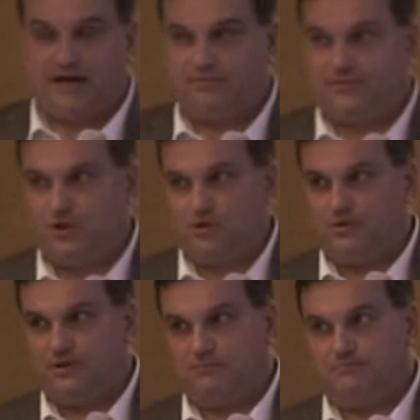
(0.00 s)
out,
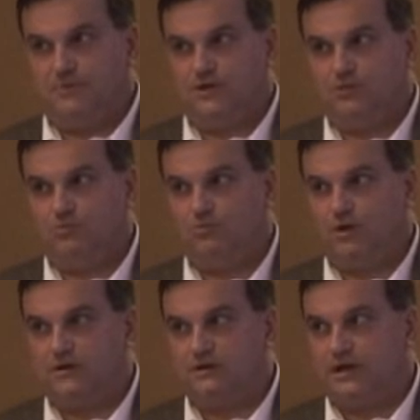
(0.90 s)
though
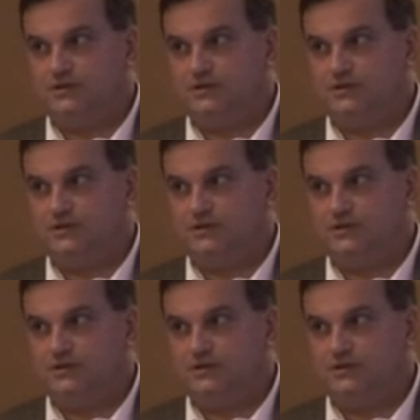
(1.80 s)
what